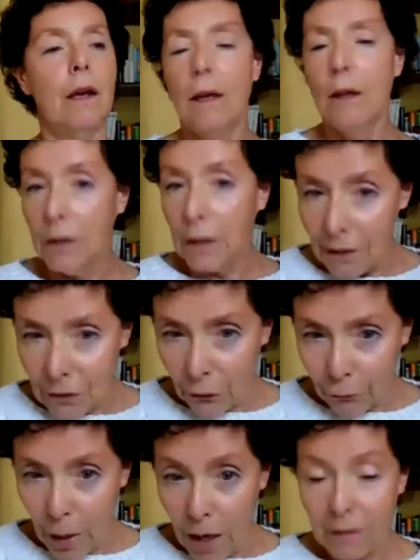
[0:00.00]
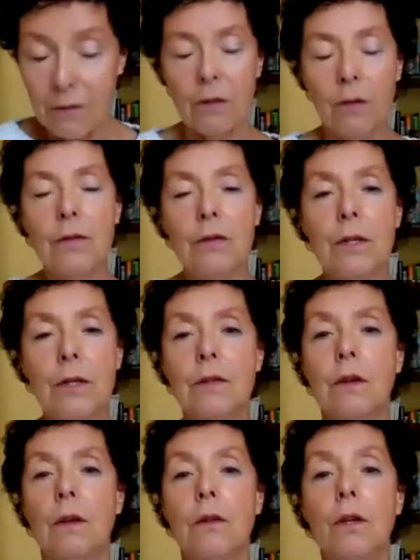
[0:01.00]
in case of Parkinson's
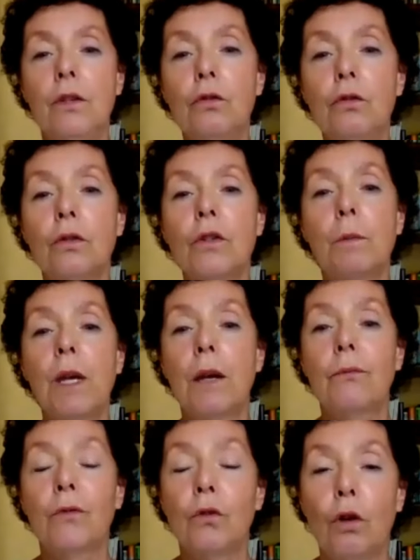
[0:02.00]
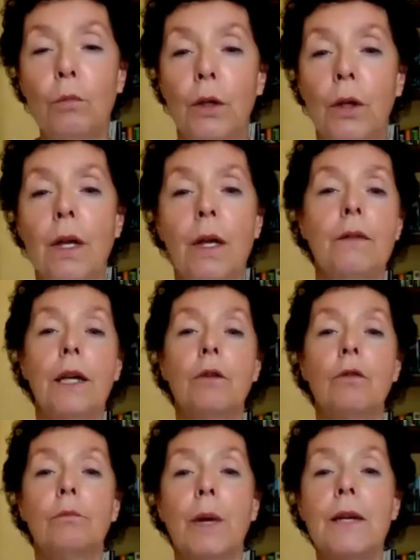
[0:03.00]
disease, the neurons behaved normal. They
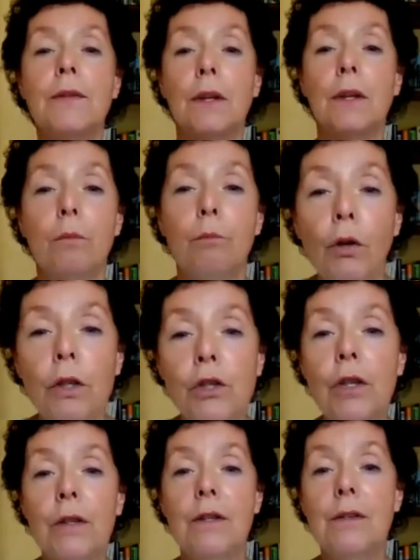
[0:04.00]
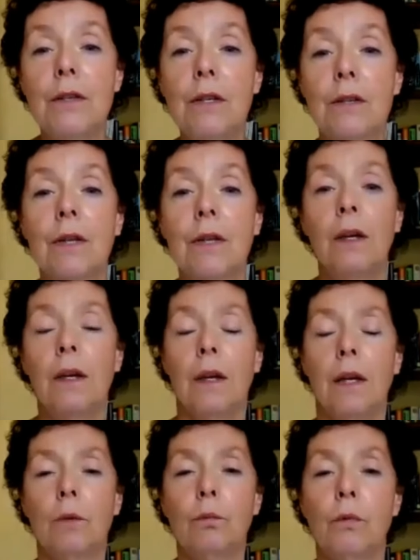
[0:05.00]
could basically abolish the disease.
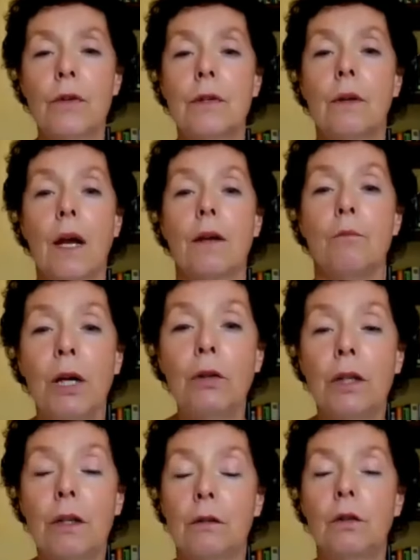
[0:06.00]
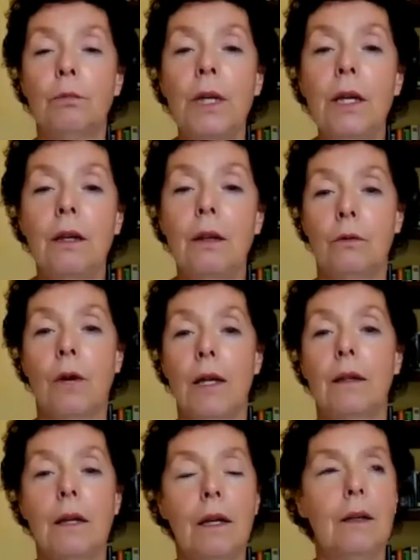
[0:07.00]
It was like a miracle to me,
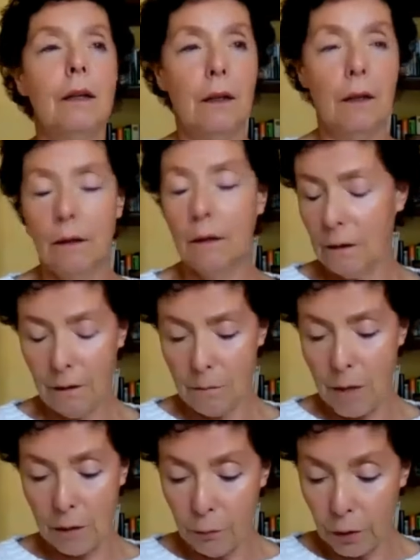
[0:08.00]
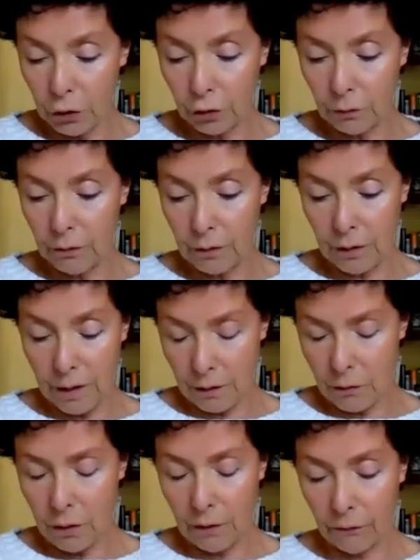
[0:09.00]
right? And and um, I wish they
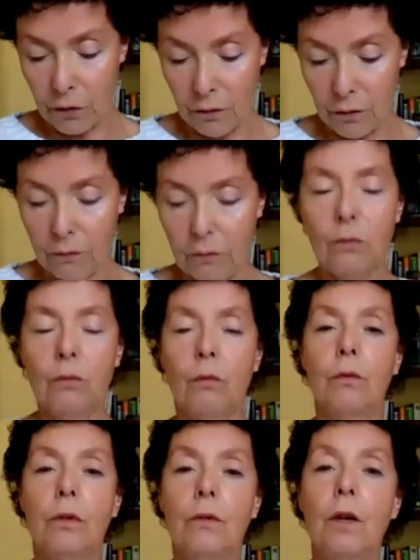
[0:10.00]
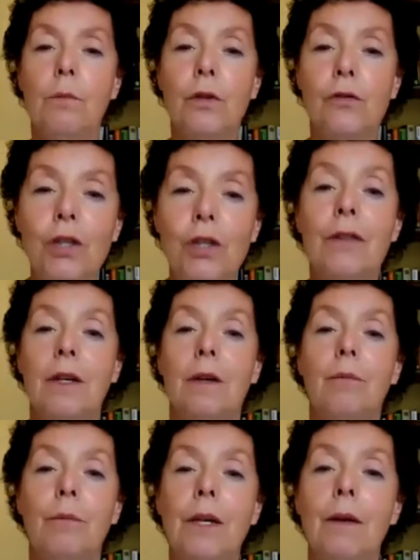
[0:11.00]
could have gone on to develop a gene
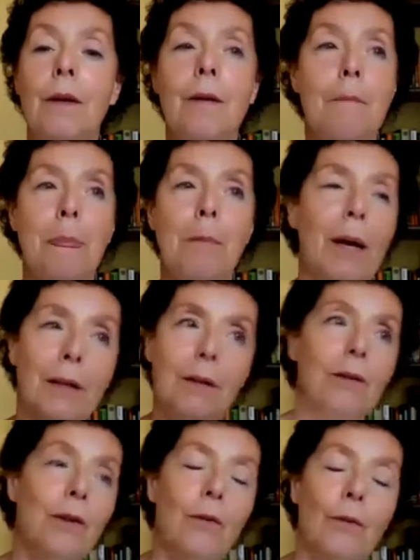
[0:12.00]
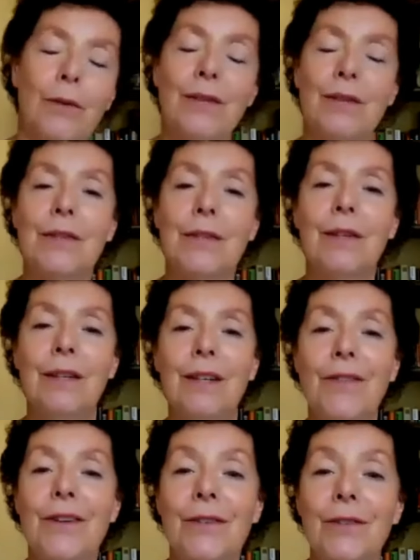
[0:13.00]
therapy, but you know this is
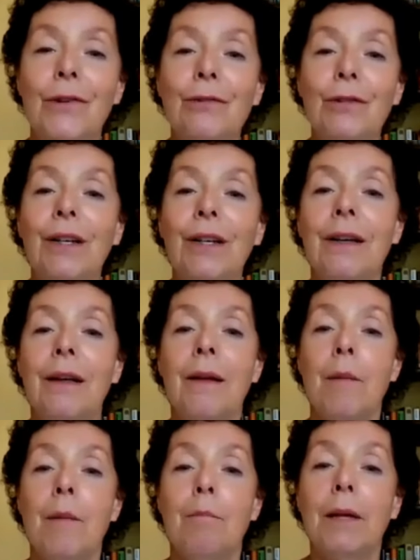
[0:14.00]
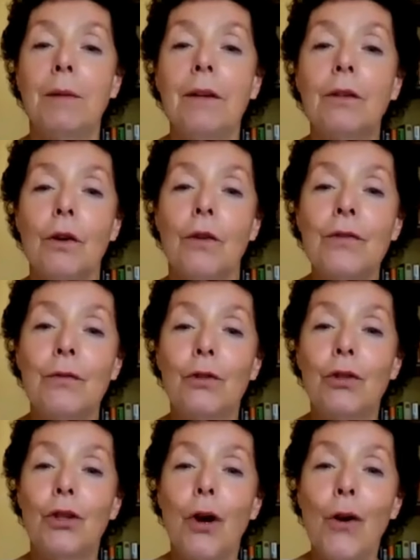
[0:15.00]
another story but it goes to
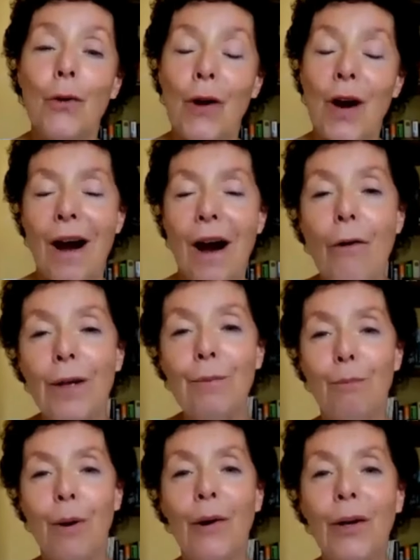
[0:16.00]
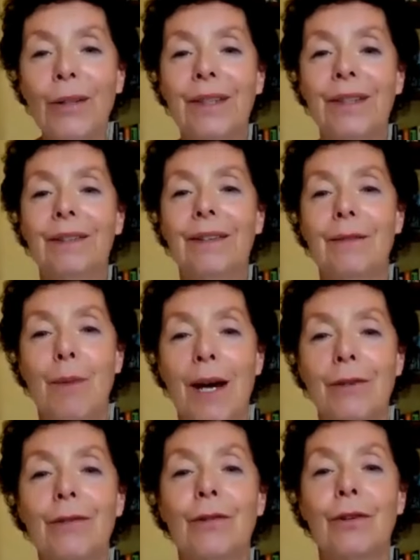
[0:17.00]
show how important
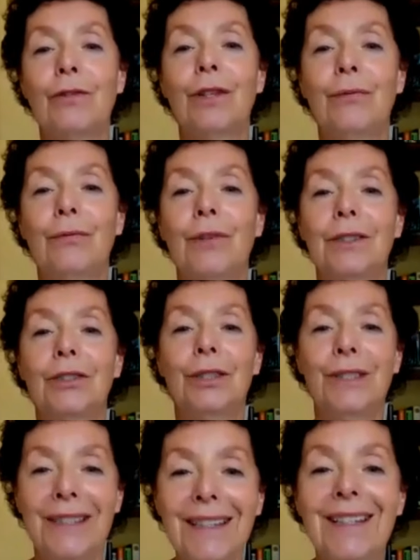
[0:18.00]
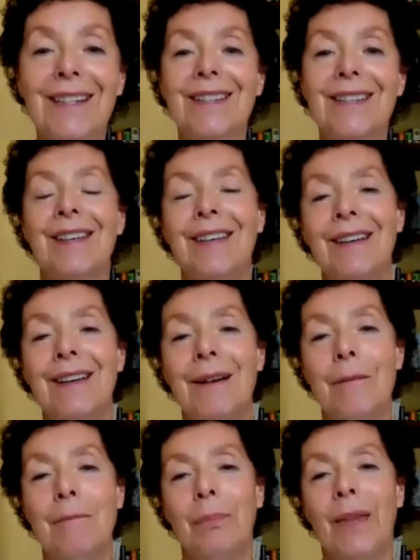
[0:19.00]
mitochondrial function is.
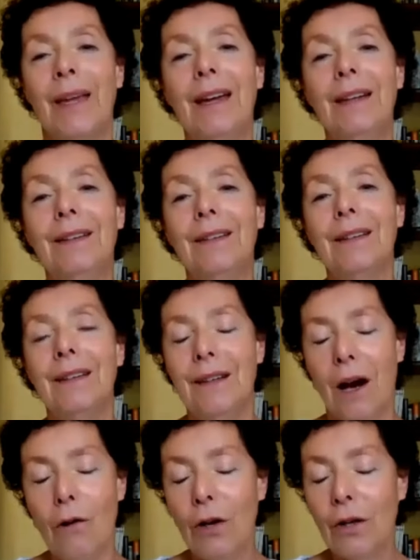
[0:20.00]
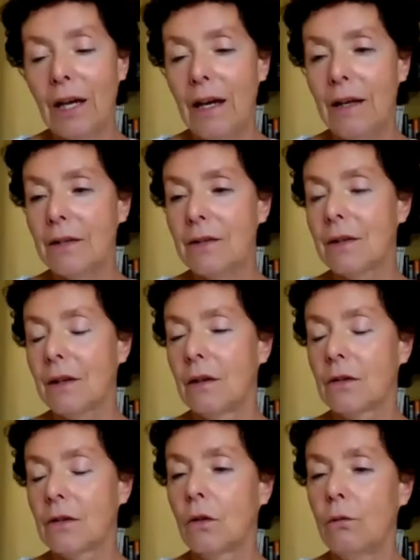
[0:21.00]
And in our case,
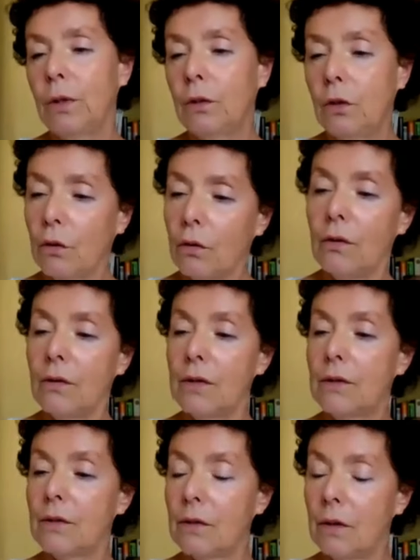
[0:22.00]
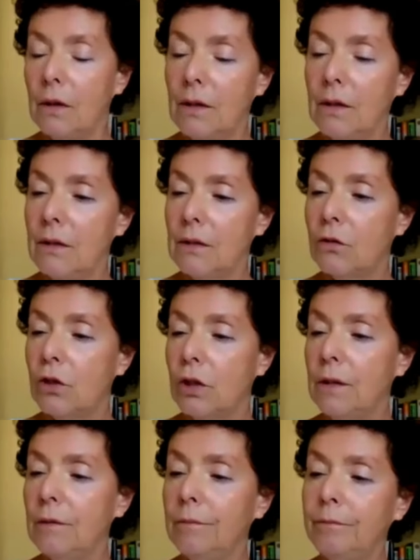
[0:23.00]
uh, so we took this uh, yeast
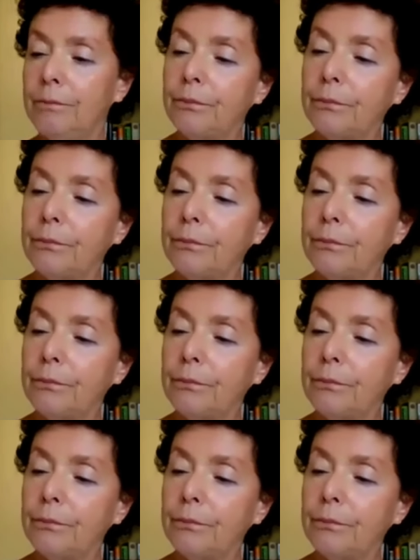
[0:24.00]
gene